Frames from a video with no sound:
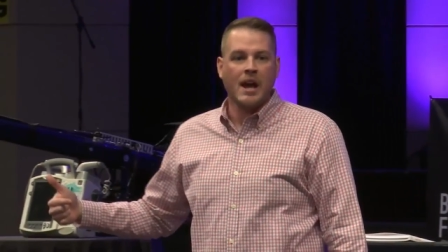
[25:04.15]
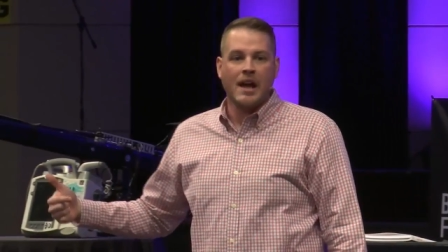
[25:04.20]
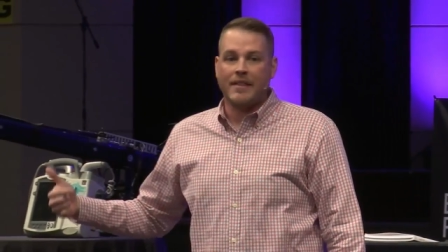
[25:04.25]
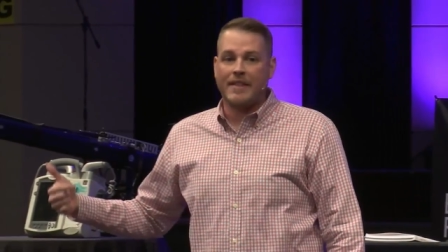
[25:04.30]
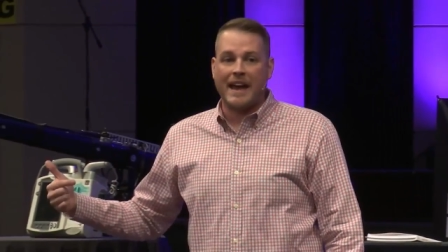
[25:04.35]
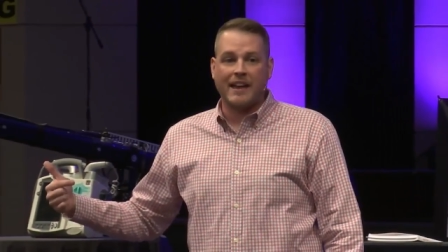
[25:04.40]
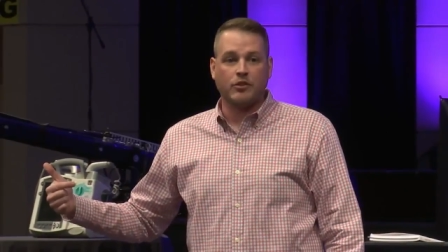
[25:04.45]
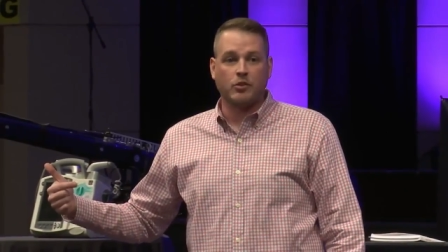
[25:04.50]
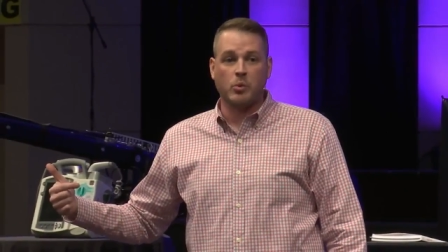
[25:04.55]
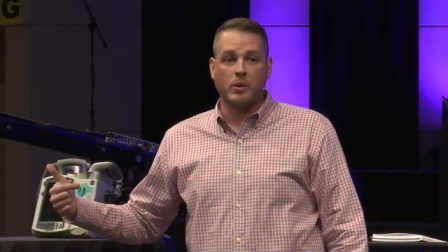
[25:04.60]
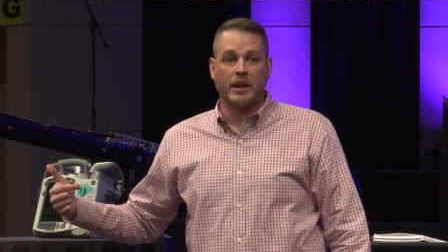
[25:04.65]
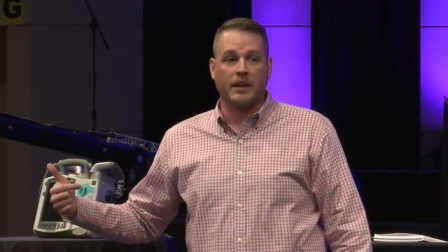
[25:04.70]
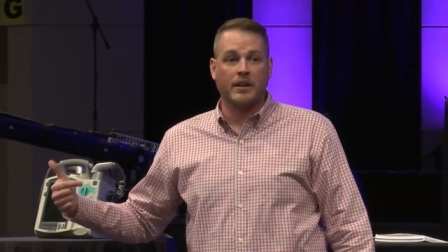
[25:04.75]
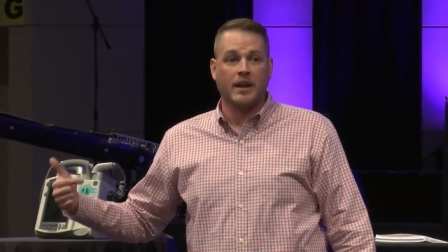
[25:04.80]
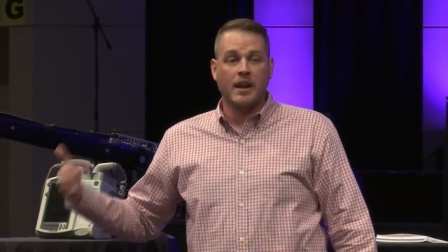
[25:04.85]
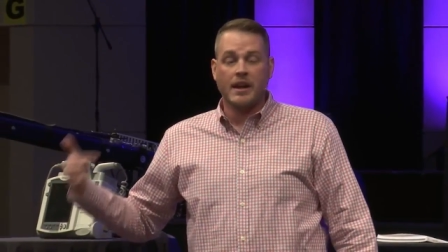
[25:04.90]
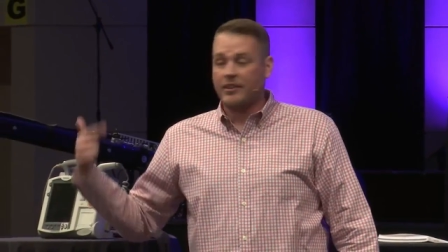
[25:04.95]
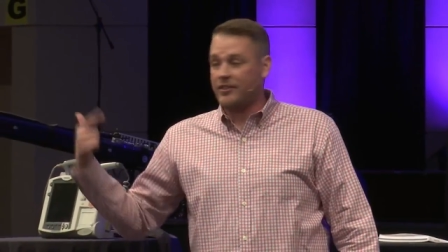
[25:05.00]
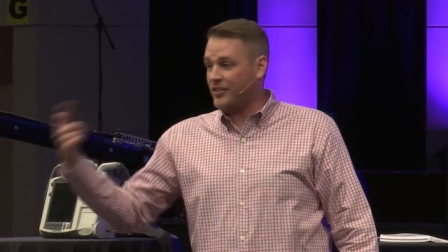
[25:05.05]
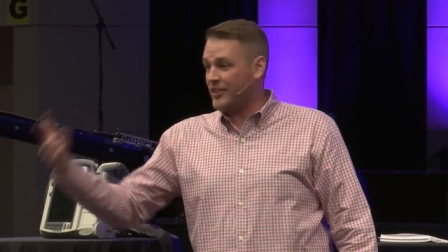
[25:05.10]
That's
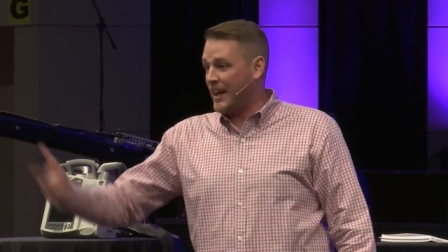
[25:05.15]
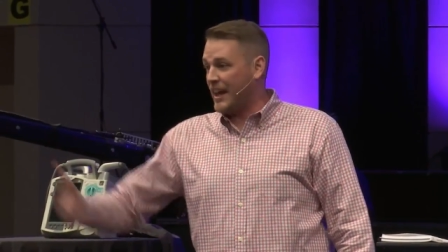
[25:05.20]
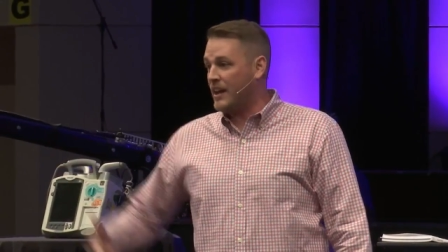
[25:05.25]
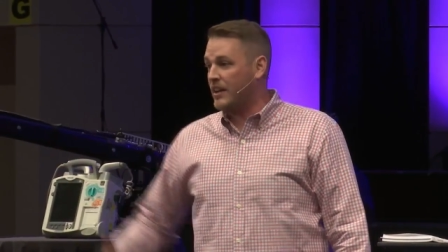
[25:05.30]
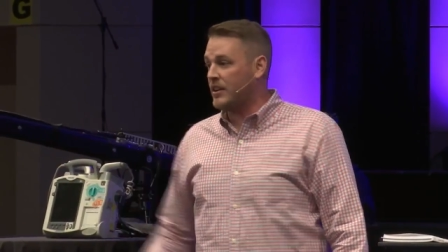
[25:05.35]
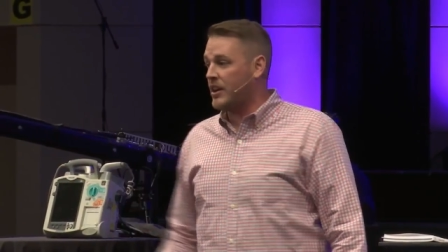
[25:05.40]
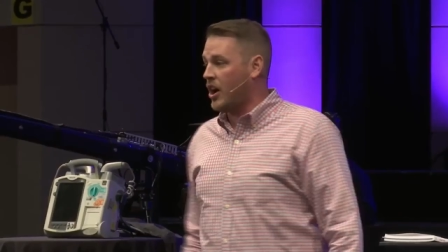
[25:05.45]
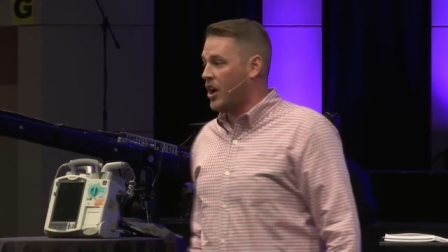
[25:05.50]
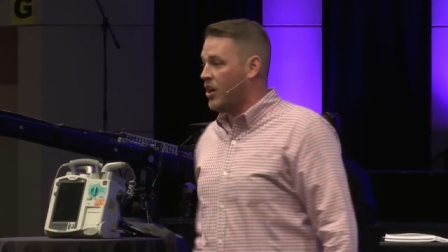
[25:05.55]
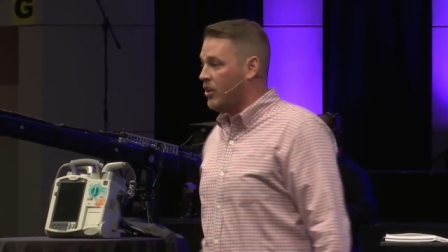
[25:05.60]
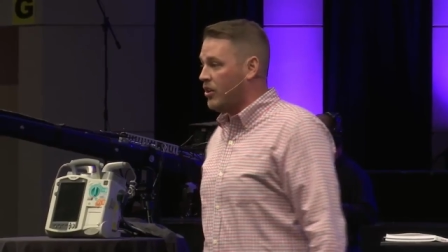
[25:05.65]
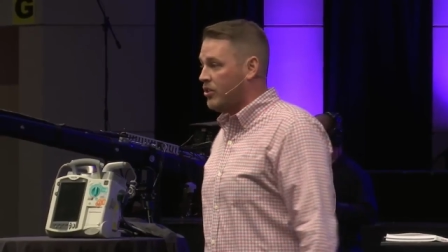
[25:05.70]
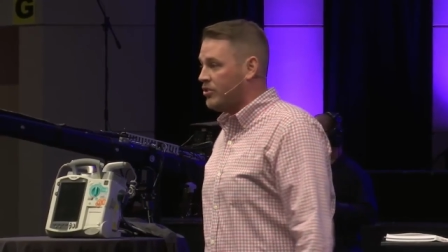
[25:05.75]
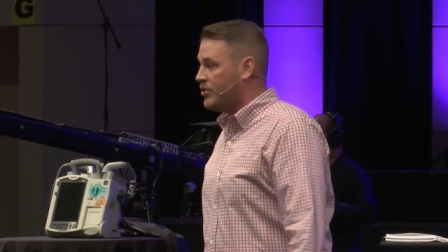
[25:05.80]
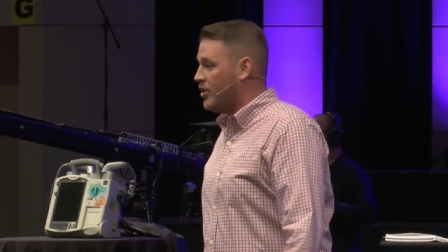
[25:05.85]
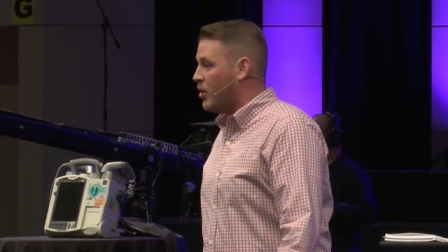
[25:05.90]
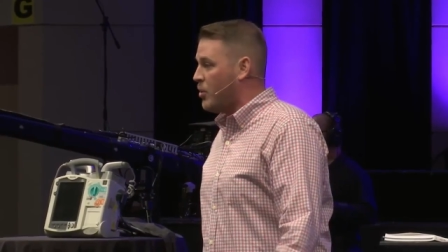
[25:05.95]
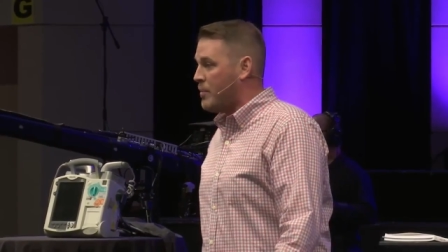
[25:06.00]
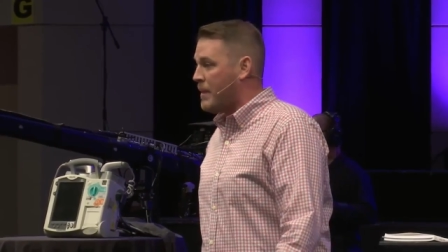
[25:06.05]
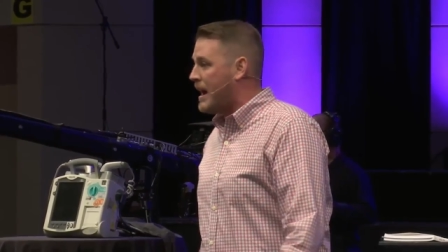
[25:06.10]
when skin
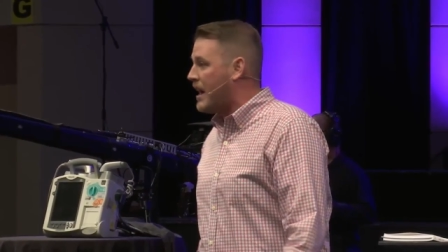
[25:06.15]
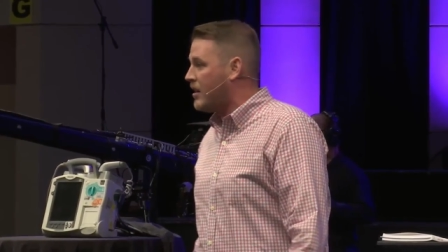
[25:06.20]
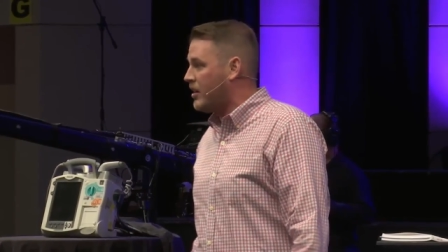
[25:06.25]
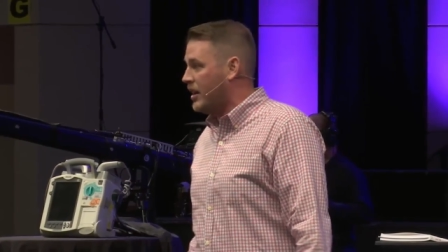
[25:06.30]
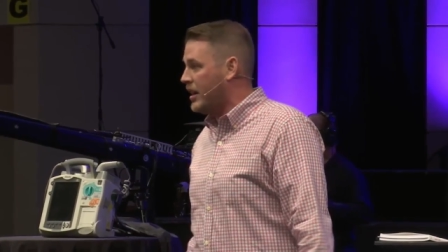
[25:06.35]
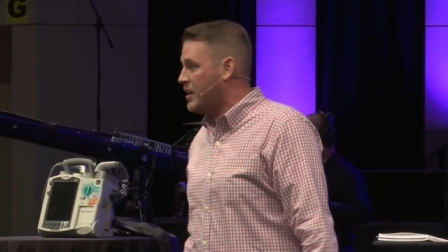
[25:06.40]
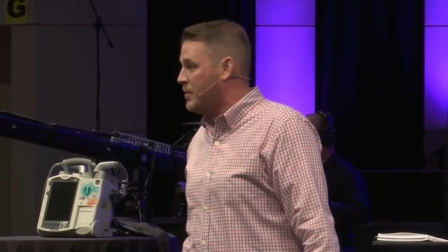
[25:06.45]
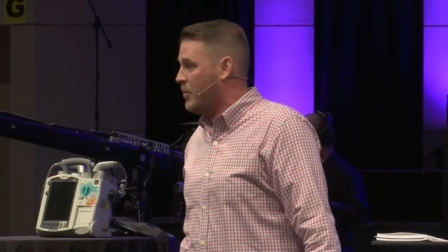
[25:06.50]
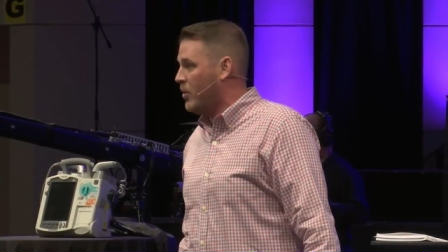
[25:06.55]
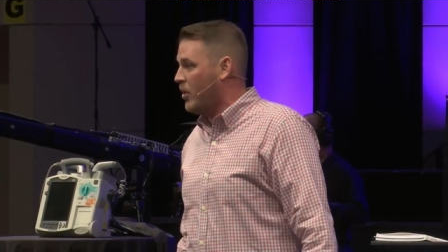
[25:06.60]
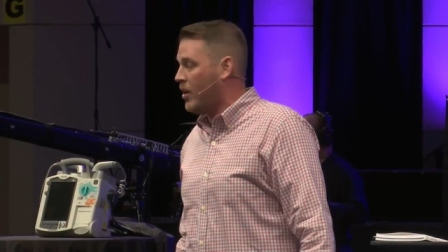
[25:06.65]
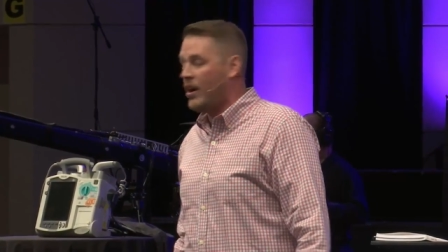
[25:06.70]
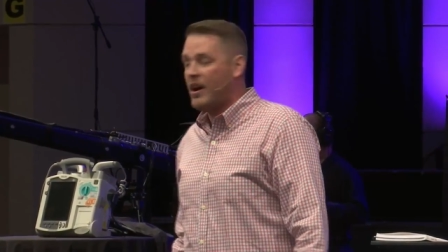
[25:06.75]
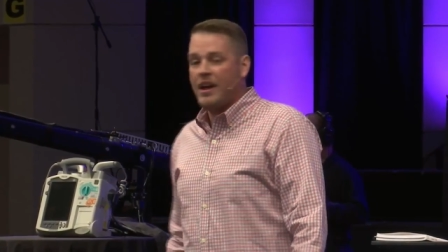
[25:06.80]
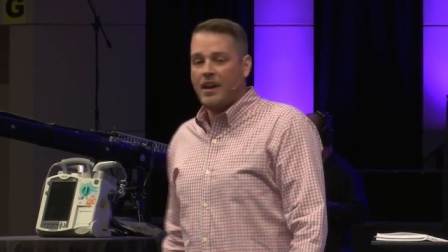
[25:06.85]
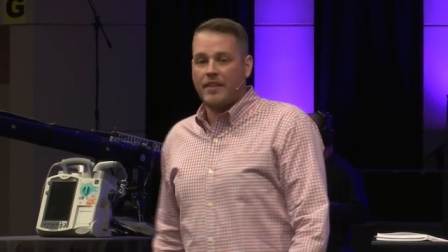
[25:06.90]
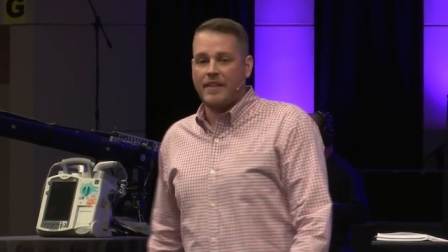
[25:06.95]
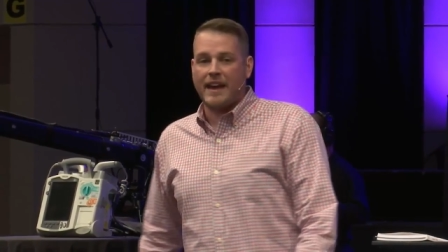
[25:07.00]
colors don't matter anymore.